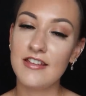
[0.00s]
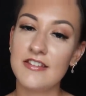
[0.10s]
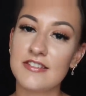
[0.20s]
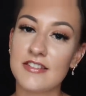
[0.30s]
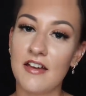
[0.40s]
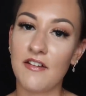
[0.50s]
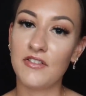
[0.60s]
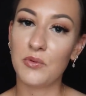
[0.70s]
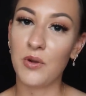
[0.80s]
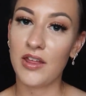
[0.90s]

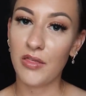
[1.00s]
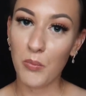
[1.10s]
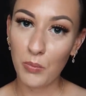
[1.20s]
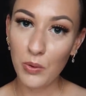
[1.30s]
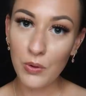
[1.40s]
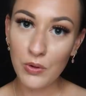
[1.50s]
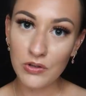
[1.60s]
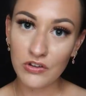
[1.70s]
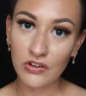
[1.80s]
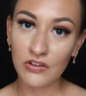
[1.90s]
served with
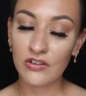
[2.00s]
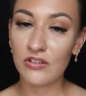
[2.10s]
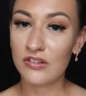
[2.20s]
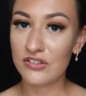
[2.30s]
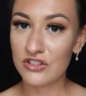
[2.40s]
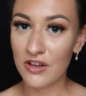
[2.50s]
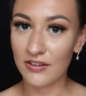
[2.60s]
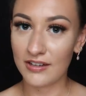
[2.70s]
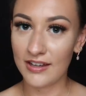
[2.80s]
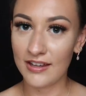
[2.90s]
port,
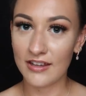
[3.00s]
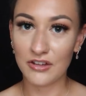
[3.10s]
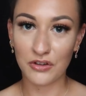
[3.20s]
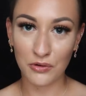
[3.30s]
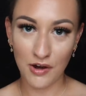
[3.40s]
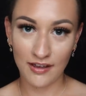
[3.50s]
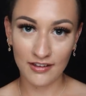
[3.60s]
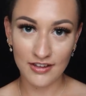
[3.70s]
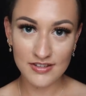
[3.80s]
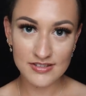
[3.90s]
chutney and
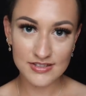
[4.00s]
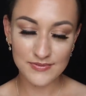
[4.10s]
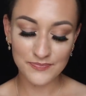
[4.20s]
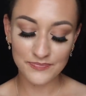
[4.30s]
crackers.